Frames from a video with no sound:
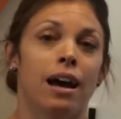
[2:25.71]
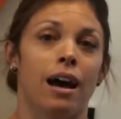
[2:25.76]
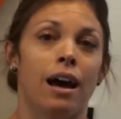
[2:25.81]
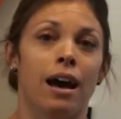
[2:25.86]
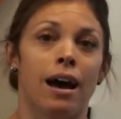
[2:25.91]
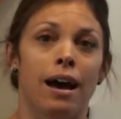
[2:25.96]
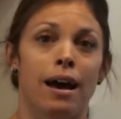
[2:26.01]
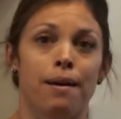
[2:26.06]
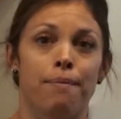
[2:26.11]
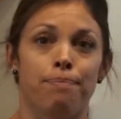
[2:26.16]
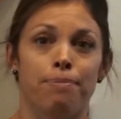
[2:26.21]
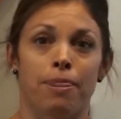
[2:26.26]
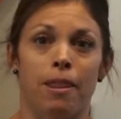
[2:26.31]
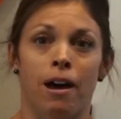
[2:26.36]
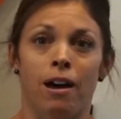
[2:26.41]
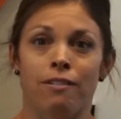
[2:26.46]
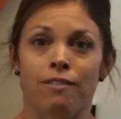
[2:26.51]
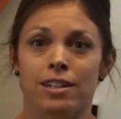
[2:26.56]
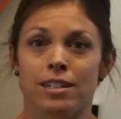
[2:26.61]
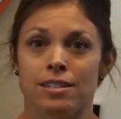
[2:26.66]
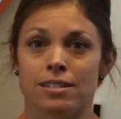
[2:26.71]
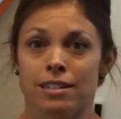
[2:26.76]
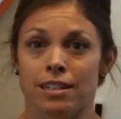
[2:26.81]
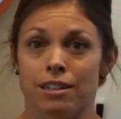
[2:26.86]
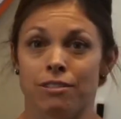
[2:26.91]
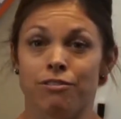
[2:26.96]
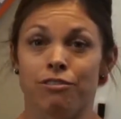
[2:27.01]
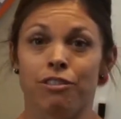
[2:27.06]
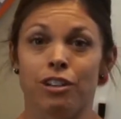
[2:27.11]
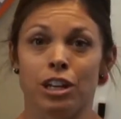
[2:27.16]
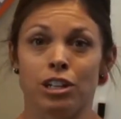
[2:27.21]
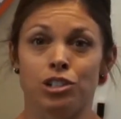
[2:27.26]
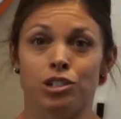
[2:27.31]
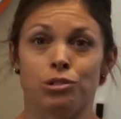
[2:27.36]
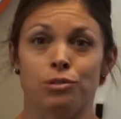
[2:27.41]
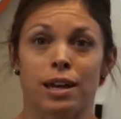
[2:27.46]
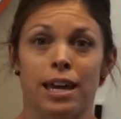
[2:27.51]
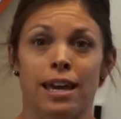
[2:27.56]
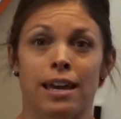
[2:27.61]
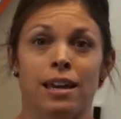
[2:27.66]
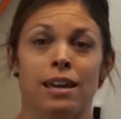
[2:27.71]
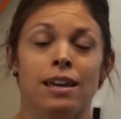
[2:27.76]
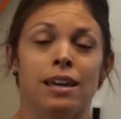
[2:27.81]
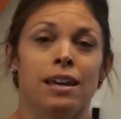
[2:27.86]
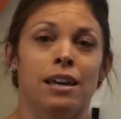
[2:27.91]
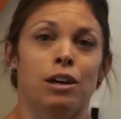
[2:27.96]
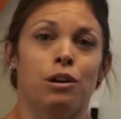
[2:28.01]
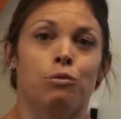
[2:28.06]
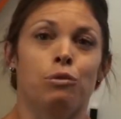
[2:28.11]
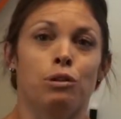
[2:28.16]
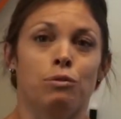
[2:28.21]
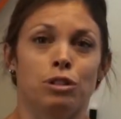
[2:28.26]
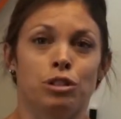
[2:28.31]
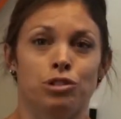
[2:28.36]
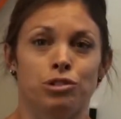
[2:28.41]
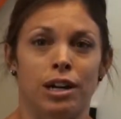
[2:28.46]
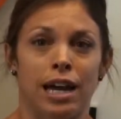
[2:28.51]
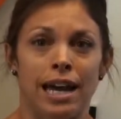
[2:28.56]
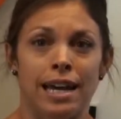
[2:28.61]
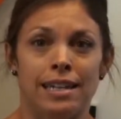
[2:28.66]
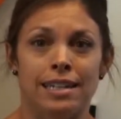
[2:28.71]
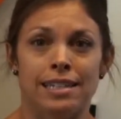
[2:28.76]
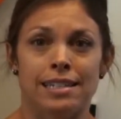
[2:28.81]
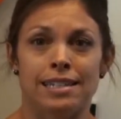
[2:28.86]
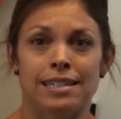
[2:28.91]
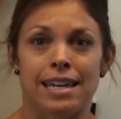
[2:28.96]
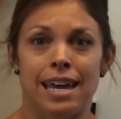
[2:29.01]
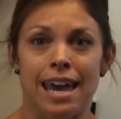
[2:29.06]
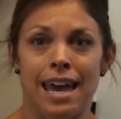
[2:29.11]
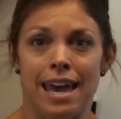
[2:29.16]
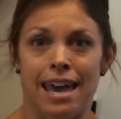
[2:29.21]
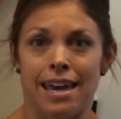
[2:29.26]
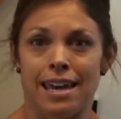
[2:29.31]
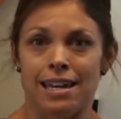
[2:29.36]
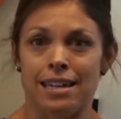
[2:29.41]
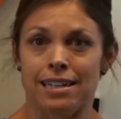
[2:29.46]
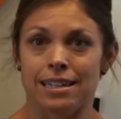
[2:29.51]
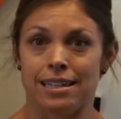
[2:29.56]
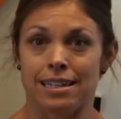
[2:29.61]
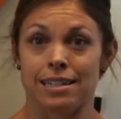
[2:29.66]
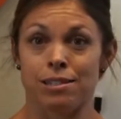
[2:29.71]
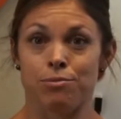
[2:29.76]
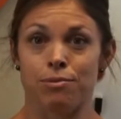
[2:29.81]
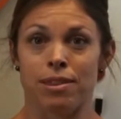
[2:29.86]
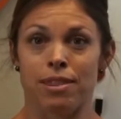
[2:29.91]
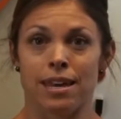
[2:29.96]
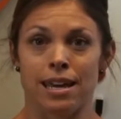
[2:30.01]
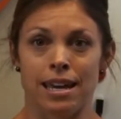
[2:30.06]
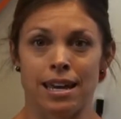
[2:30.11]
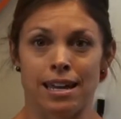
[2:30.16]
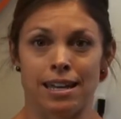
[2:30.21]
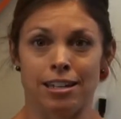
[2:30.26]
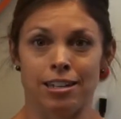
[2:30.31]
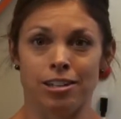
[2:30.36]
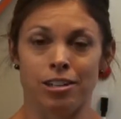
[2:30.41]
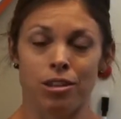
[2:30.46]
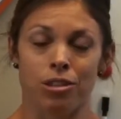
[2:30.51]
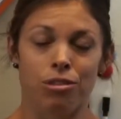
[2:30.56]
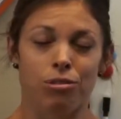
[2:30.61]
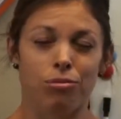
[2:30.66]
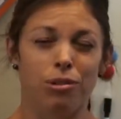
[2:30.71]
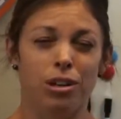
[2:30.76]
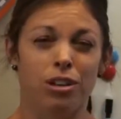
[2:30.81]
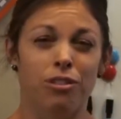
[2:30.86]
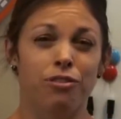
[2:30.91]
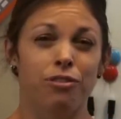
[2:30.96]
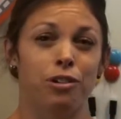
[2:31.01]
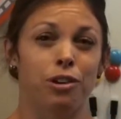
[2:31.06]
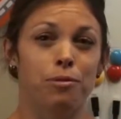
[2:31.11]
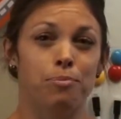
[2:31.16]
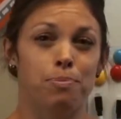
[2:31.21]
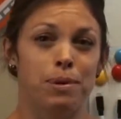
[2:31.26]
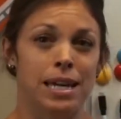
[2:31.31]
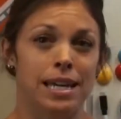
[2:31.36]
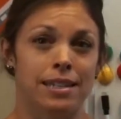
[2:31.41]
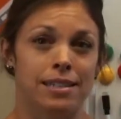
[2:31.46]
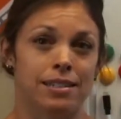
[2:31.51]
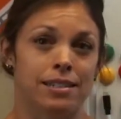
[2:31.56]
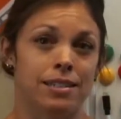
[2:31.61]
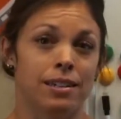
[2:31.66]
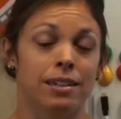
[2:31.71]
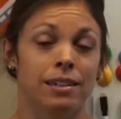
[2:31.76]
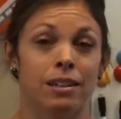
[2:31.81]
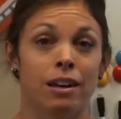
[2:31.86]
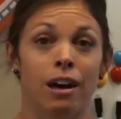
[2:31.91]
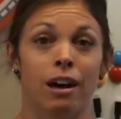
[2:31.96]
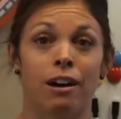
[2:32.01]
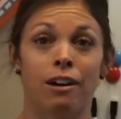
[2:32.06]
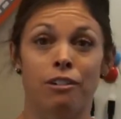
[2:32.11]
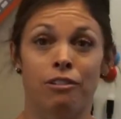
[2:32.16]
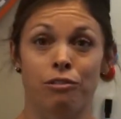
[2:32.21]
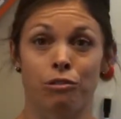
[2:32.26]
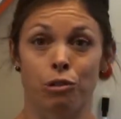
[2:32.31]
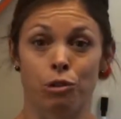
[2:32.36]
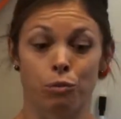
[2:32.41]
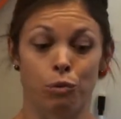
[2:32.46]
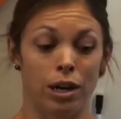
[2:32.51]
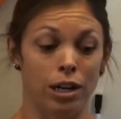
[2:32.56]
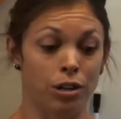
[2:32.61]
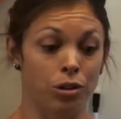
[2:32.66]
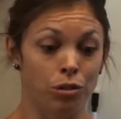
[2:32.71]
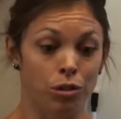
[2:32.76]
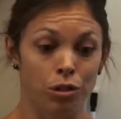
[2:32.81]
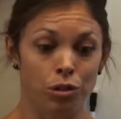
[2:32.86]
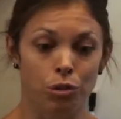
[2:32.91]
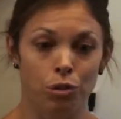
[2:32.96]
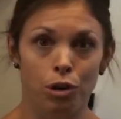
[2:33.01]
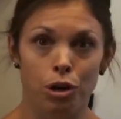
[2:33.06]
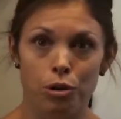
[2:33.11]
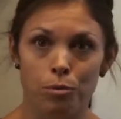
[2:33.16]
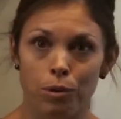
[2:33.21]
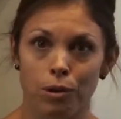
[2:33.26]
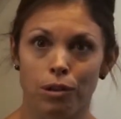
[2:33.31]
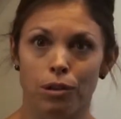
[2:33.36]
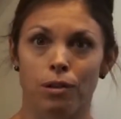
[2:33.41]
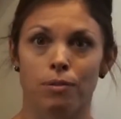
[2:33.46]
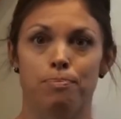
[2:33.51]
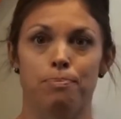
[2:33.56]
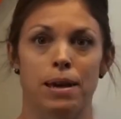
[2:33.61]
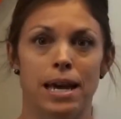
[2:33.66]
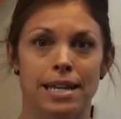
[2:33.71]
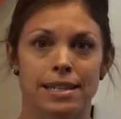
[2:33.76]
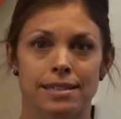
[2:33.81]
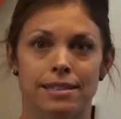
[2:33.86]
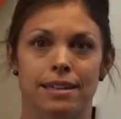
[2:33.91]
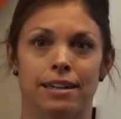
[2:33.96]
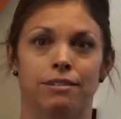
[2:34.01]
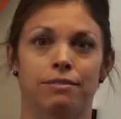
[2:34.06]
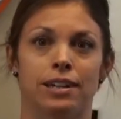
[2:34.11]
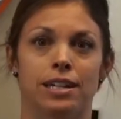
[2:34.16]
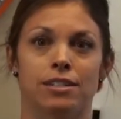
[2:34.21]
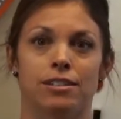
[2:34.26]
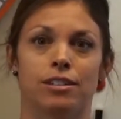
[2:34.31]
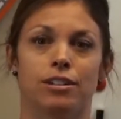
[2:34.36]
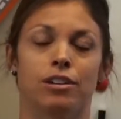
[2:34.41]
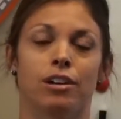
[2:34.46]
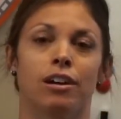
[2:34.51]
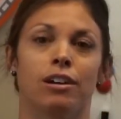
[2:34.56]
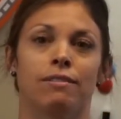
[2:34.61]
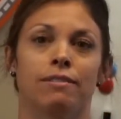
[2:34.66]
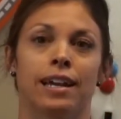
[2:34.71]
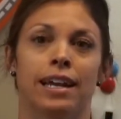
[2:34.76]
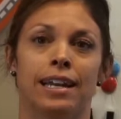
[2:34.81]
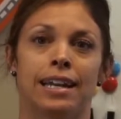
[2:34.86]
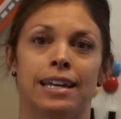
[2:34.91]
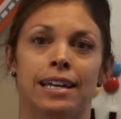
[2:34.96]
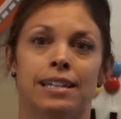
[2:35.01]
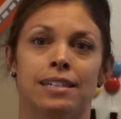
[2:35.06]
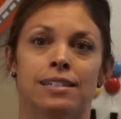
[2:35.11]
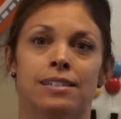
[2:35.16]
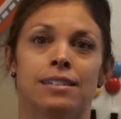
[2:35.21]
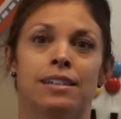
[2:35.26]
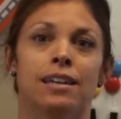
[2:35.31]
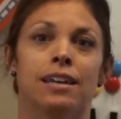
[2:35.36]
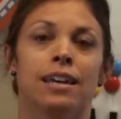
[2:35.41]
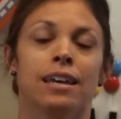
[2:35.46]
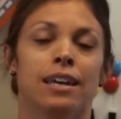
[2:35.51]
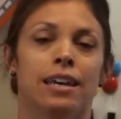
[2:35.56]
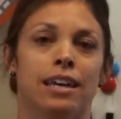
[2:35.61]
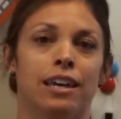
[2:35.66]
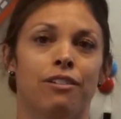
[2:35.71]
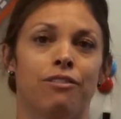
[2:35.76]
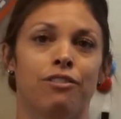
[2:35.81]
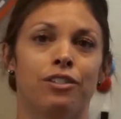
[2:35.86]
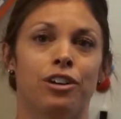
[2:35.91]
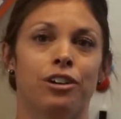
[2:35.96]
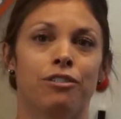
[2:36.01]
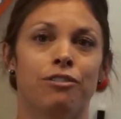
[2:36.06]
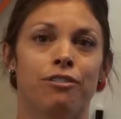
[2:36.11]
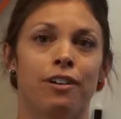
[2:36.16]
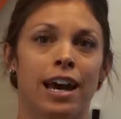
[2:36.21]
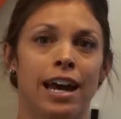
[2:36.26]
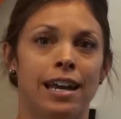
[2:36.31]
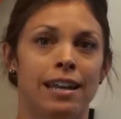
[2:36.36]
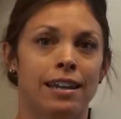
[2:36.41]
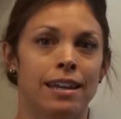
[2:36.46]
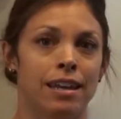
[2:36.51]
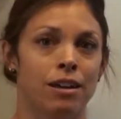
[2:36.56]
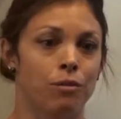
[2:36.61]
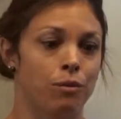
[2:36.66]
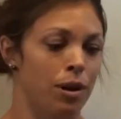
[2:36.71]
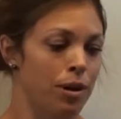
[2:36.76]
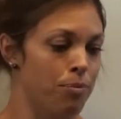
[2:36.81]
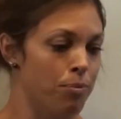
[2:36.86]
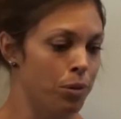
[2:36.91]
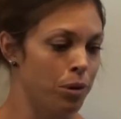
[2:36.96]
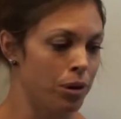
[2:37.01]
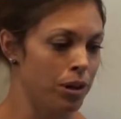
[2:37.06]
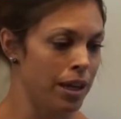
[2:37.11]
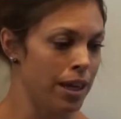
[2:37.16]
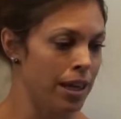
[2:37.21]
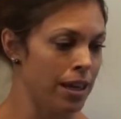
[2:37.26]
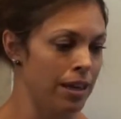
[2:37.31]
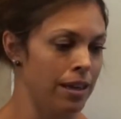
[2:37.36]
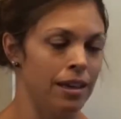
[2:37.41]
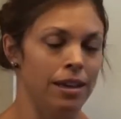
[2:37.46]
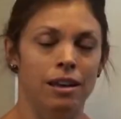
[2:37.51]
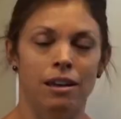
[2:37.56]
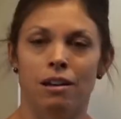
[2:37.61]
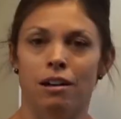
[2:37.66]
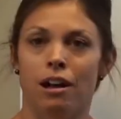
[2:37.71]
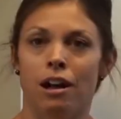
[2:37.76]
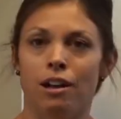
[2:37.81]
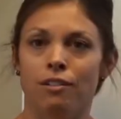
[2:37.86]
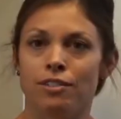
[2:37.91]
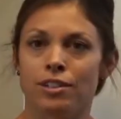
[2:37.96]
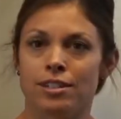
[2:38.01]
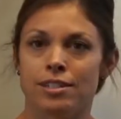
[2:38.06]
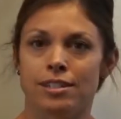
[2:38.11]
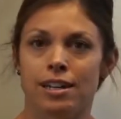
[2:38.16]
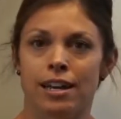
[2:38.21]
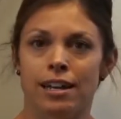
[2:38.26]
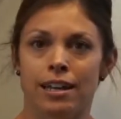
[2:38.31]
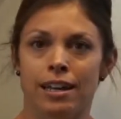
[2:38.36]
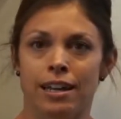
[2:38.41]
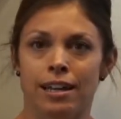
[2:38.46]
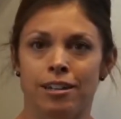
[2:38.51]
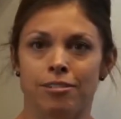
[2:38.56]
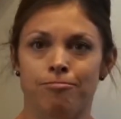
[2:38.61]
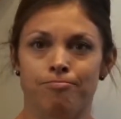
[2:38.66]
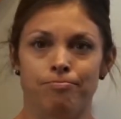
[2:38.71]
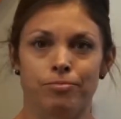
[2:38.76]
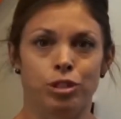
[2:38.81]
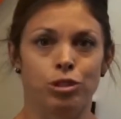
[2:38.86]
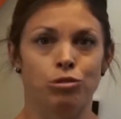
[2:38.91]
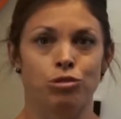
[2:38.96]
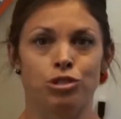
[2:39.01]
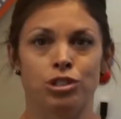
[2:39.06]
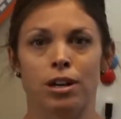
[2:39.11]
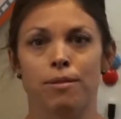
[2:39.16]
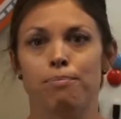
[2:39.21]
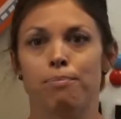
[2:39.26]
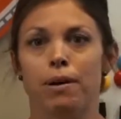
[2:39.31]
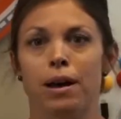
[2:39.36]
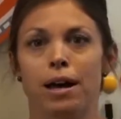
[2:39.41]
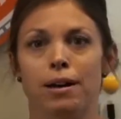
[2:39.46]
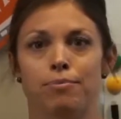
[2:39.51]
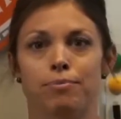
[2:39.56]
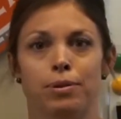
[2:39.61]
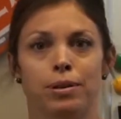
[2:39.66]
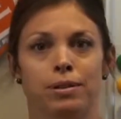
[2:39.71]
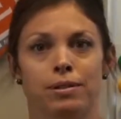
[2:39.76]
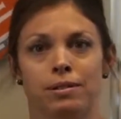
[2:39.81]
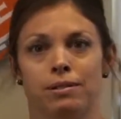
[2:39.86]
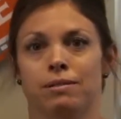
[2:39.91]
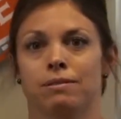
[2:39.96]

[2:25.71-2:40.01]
Obviously can fluctuate. What we're trying to stay is within 3 to 4 beats of what your normal baseline resting heart rate is. If you're finding one morning all of a sudden you jump up